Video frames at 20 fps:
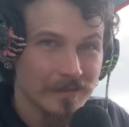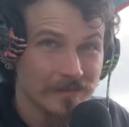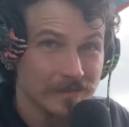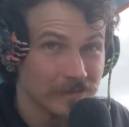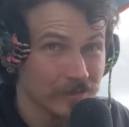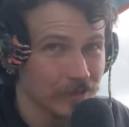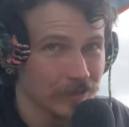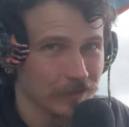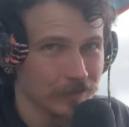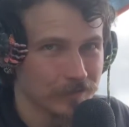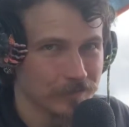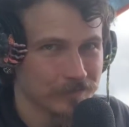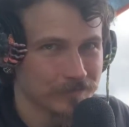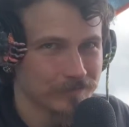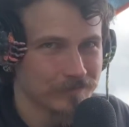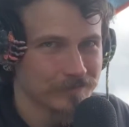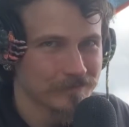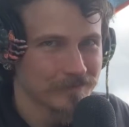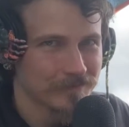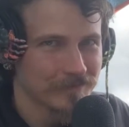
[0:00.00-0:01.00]
So
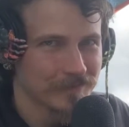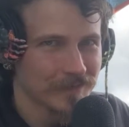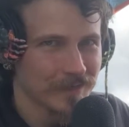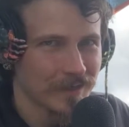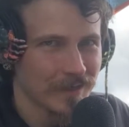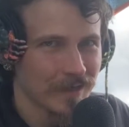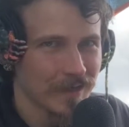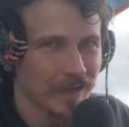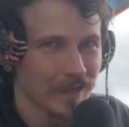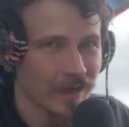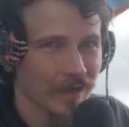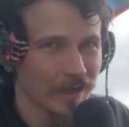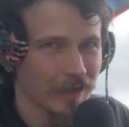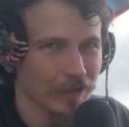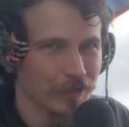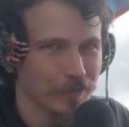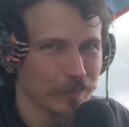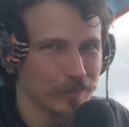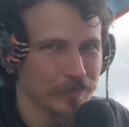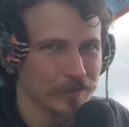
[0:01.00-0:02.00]
I
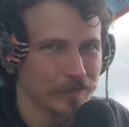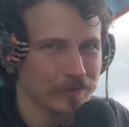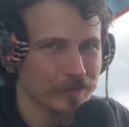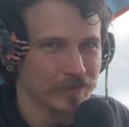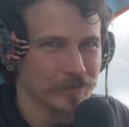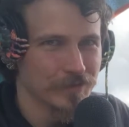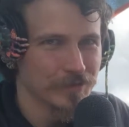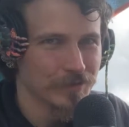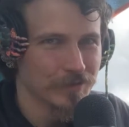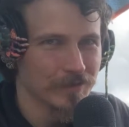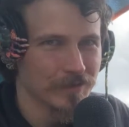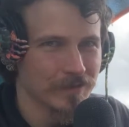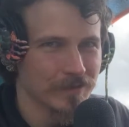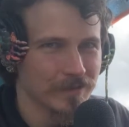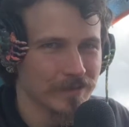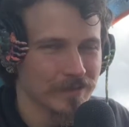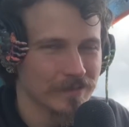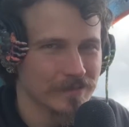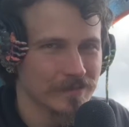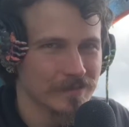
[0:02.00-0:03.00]
hope you've
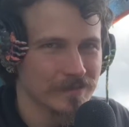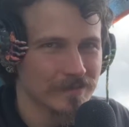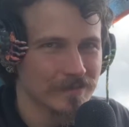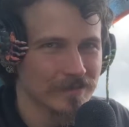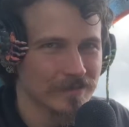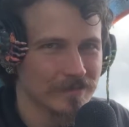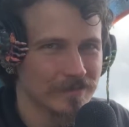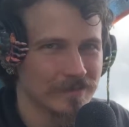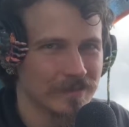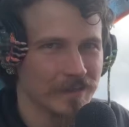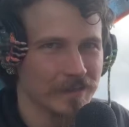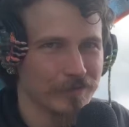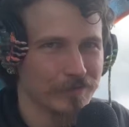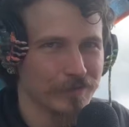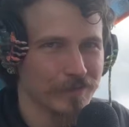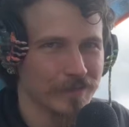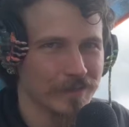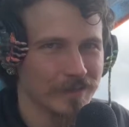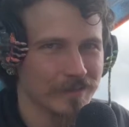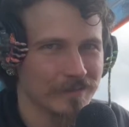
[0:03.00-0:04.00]
enjoyed this
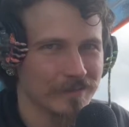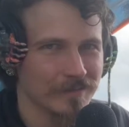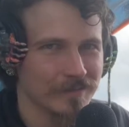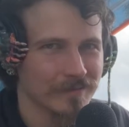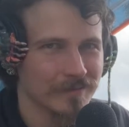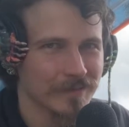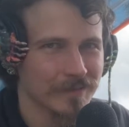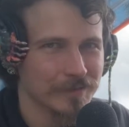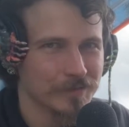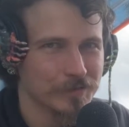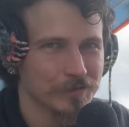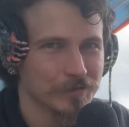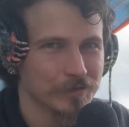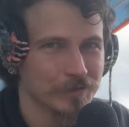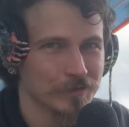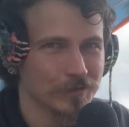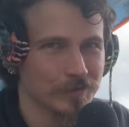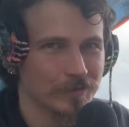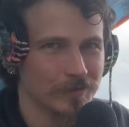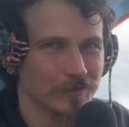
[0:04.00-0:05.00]
delving
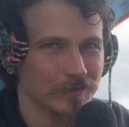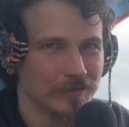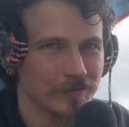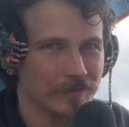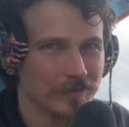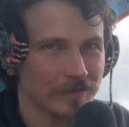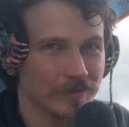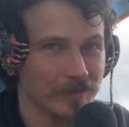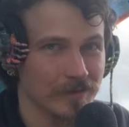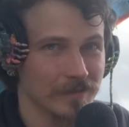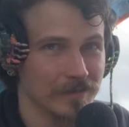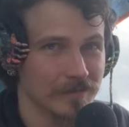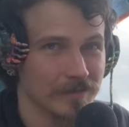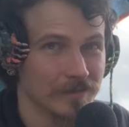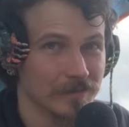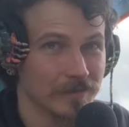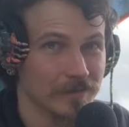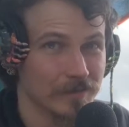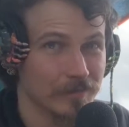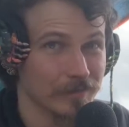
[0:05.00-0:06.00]
into the
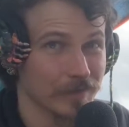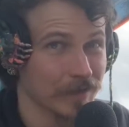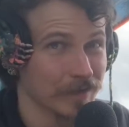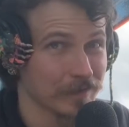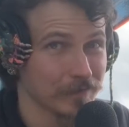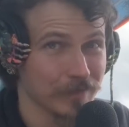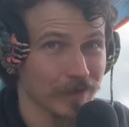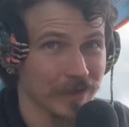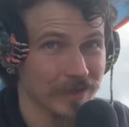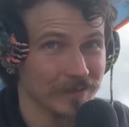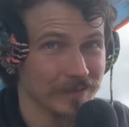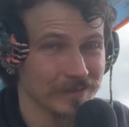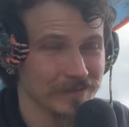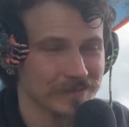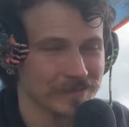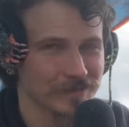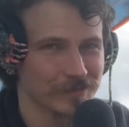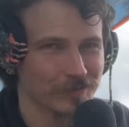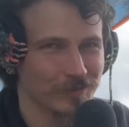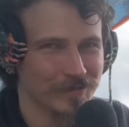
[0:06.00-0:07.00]
Mind
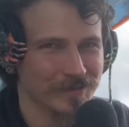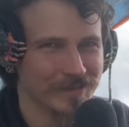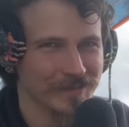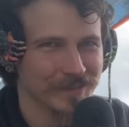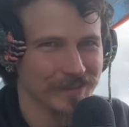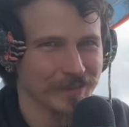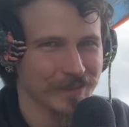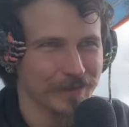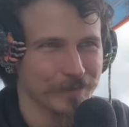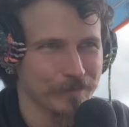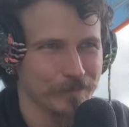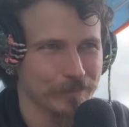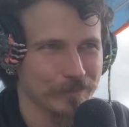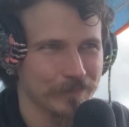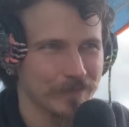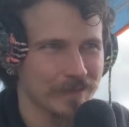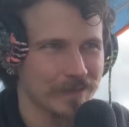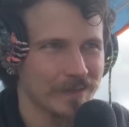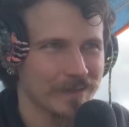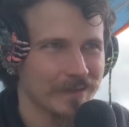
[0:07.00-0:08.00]
Palace once again.
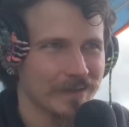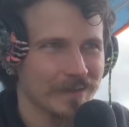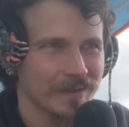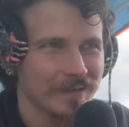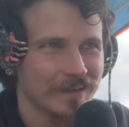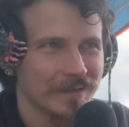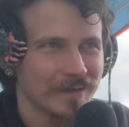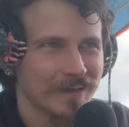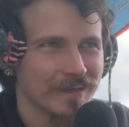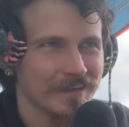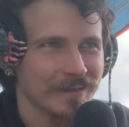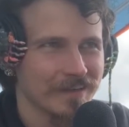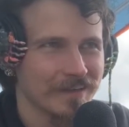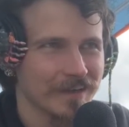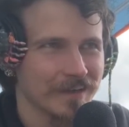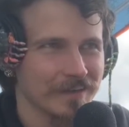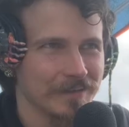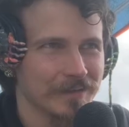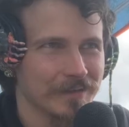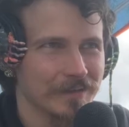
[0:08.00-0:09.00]

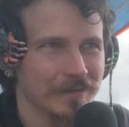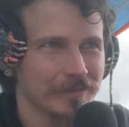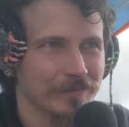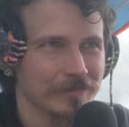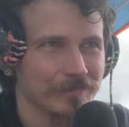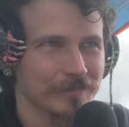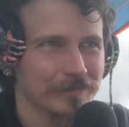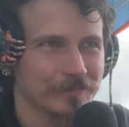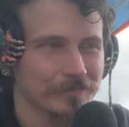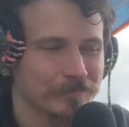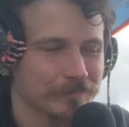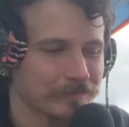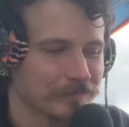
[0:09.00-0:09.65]
Now that I have